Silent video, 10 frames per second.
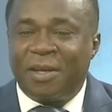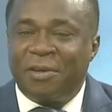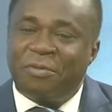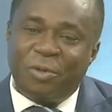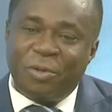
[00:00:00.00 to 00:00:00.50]

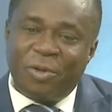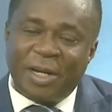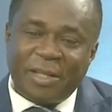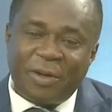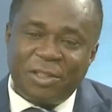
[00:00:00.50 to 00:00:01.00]
if you look
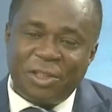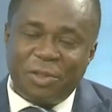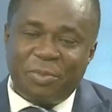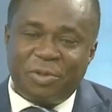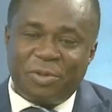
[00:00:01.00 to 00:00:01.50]
at our
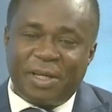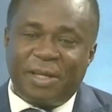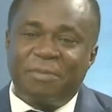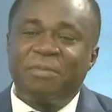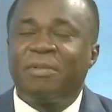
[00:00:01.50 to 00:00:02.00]
GDP today,
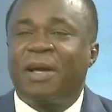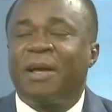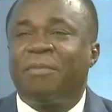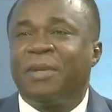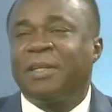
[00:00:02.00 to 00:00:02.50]

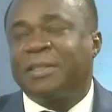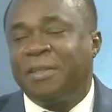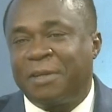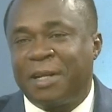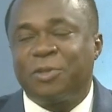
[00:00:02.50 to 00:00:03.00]
let's
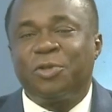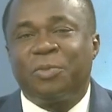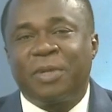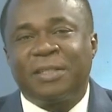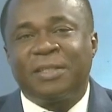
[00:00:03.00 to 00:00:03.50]
even
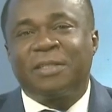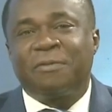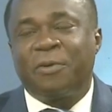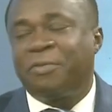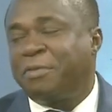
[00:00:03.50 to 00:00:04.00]
assume that it's
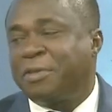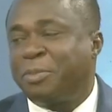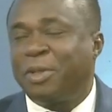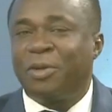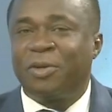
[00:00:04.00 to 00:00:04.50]

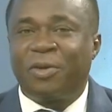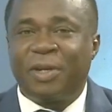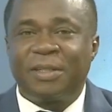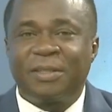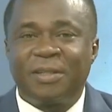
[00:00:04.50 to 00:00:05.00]
$450 billion,
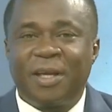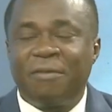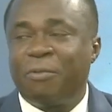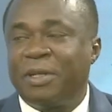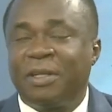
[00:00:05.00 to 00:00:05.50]

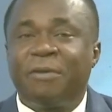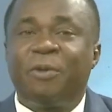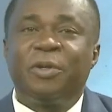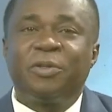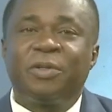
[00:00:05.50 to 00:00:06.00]
even with the
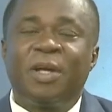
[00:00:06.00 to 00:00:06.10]
devaluation.